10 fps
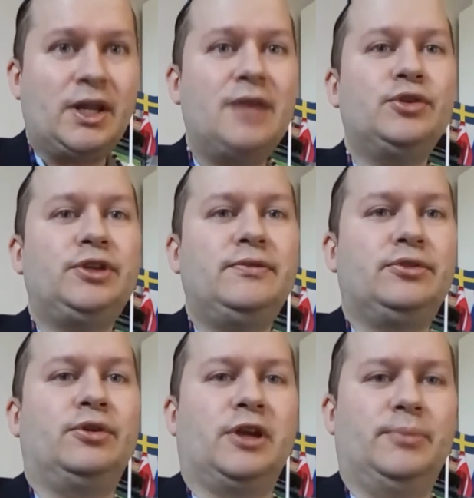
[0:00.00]
I'm not even
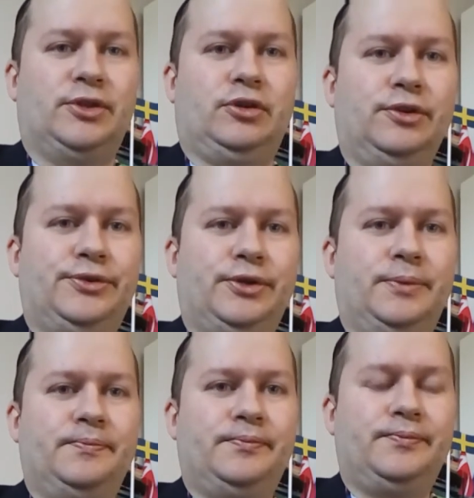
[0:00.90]
talking about
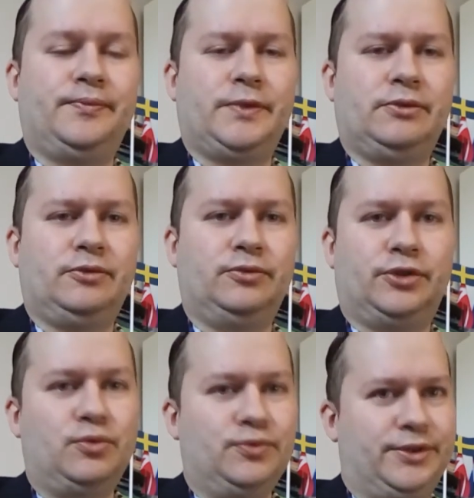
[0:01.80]
culture. So
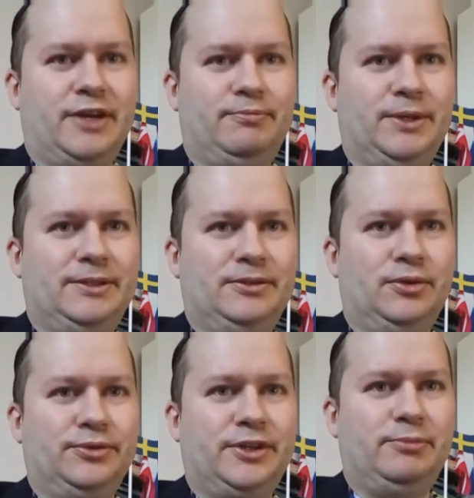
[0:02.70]
don't give me
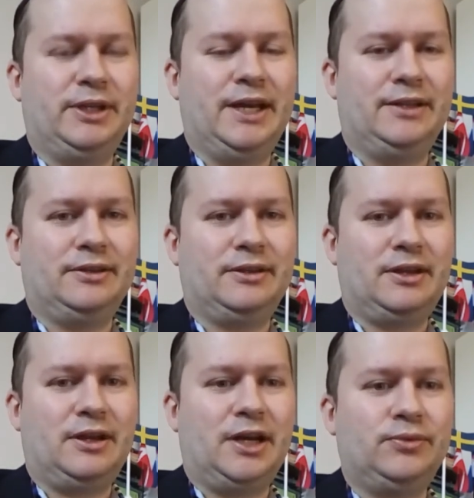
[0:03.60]
that.
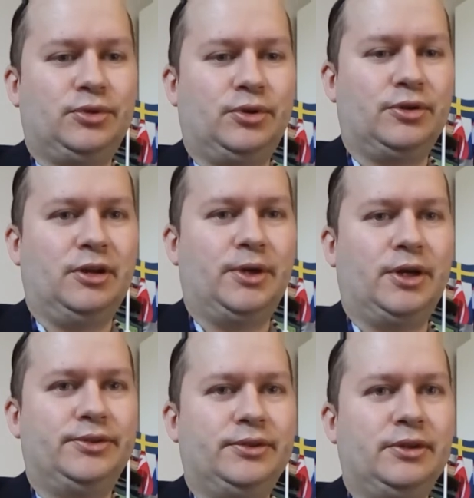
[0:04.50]
I'm talking
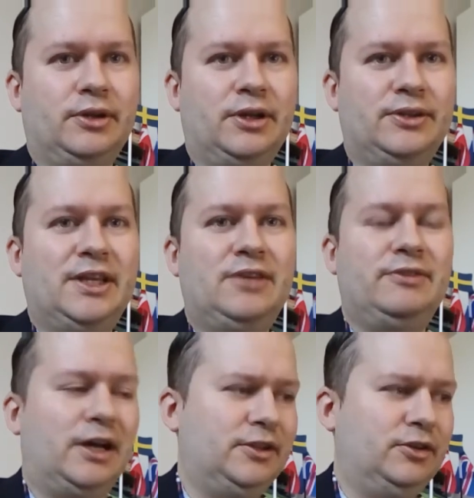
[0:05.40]
about an
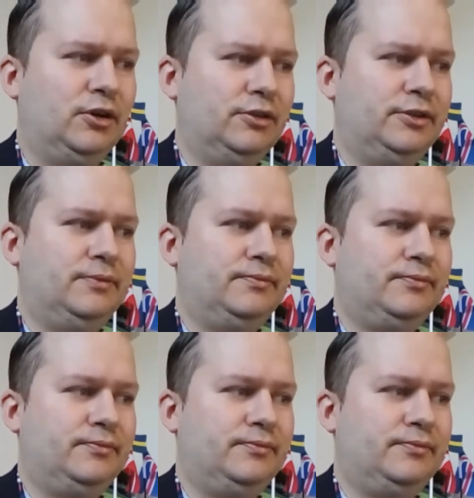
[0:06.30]
evil ideology.